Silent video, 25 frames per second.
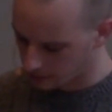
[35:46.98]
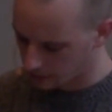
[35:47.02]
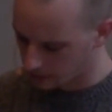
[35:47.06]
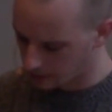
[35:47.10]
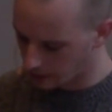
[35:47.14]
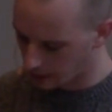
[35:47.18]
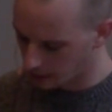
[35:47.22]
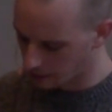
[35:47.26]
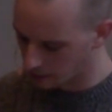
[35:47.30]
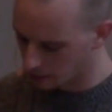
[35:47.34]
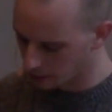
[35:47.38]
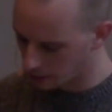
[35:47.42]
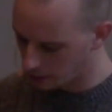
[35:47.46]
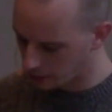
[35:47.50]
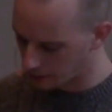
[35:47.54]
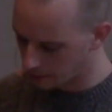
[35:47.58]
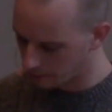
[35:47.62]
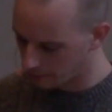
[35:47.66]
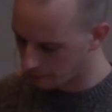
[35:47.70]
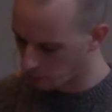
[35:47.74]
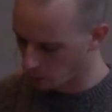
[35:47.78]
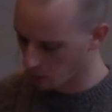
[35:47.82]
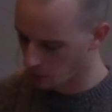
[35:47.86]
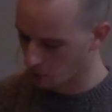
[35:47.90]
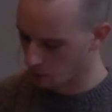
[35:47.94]
And looking
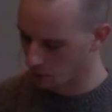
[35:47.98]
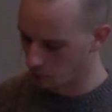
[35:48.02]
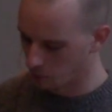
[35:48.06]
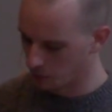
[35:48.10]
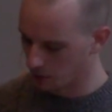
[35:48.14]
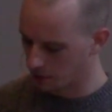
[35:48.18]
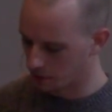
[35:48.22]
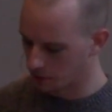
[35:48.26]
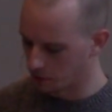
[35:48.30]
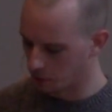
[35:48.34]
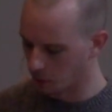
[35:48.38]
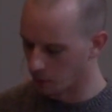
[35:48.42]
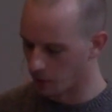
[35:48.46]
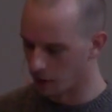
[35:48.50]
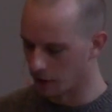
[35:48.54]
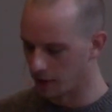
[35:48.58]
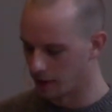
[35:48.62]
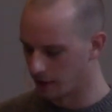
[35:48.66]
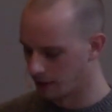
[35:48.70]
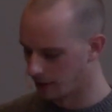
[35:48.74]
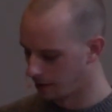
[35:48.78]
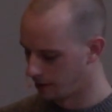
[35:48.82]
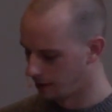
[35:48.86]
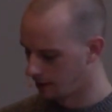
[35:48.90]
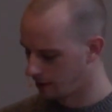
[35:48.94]
forward with
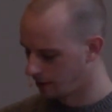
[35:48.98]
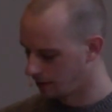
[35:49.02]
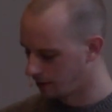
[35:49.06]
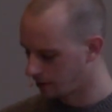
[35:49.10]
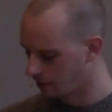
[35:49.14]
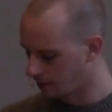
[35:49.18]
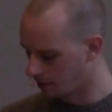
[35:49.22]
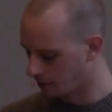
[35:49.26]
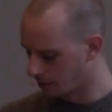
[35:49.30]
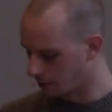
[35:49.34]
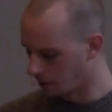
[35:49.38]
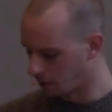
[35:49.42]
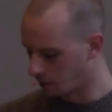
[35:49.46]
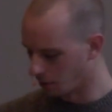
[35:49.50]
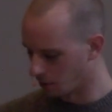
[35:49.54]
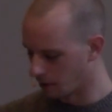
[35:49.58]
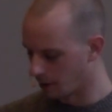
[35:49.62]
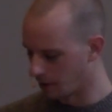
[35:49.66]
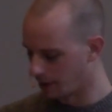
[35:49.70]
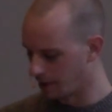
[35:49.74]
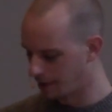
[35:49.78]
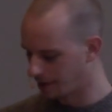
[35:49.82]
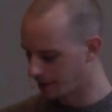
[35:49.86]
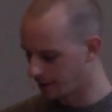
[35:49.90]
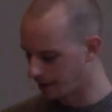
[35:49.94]
joy to the
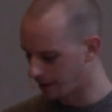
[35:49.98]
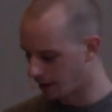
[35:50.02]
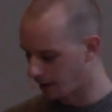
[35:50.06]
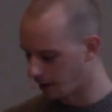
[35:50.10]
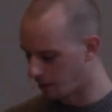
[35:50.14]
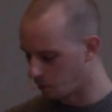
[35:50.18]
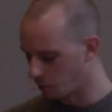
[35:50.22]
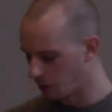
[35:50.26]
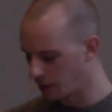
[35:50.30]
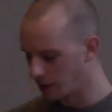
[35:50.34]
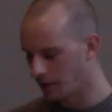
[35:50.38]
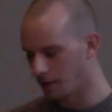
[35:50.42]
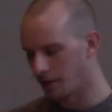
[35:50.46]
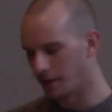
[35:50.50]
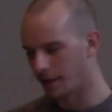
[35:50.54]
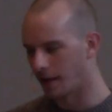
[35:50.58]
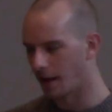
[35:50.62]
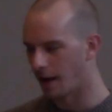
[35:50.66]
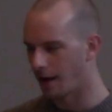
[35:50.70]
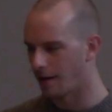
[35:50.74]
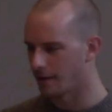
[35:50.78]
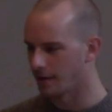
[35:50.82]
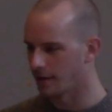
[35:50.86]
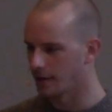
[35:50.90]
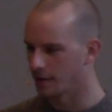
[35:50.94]
glory to come. We know that
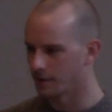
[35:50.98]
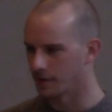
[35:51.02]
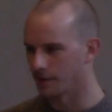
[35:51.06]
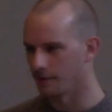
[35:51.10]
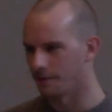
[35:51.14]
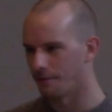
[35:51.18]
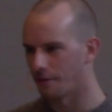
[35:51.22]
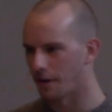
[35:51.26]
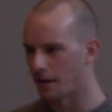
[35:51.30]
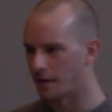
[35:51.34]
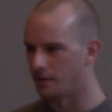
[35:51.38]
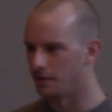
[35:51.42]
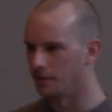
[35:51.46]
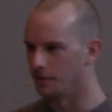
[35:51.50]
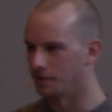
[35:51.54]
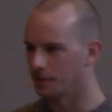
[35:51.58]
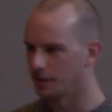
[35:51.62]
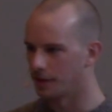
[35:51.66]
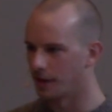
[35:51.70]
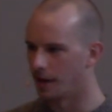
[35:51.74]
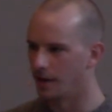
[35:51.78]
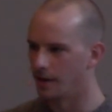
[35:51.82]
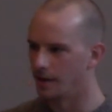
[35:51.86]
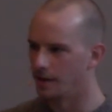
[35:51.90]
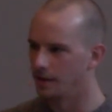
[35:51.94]
God has the final
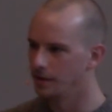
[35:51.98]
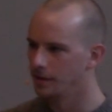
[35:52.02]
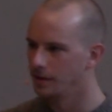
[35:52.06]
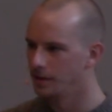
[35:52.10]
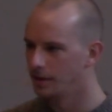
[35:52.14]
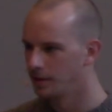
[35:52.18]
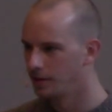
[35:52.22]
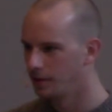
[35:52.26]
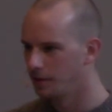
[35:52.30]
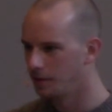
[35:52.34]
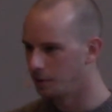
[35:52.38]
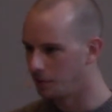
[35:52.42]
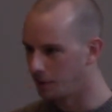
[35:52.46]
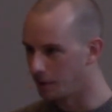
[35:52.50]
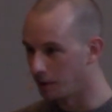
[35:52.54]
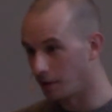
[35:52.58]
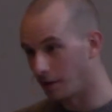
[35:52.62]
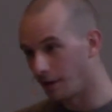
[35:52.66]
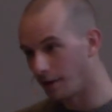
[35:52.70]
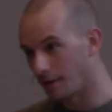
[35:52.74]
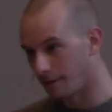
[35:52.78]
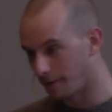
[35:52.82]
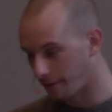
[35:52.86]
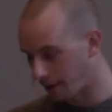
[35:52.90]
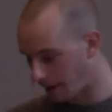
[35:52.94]
say. We don't
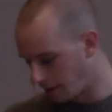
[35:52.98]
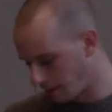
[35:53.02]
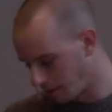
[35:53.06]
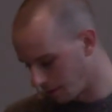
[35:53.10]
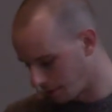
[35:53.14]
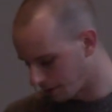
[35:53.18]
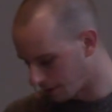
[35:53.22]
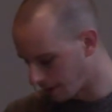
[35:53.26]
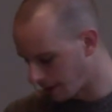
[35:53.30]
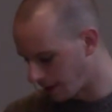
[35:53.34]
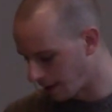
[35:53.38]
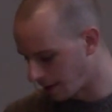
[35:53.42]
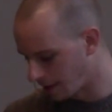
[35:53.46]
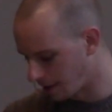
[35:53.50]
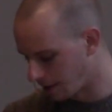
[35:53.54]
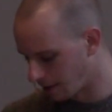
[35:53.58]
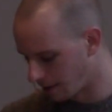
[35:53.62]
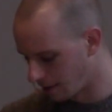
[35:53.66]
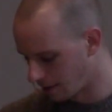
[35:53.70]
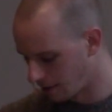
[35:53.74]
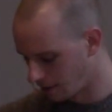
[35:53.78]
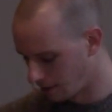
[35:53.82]
have the final say.